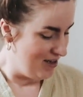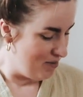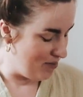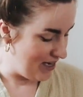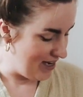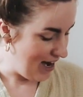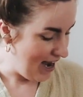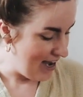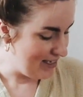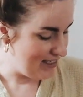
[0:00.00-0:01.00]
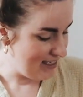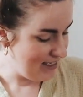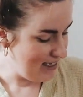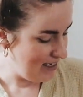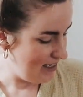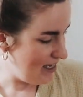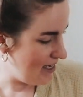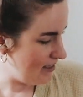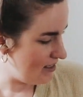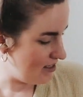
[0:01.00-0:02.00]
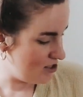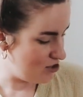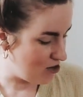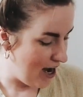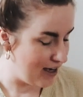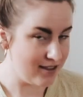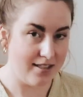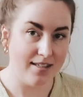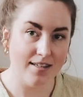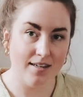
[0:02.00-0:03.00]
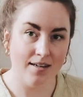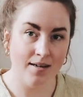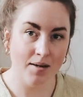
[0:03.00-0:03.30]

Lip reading: But I did get distracted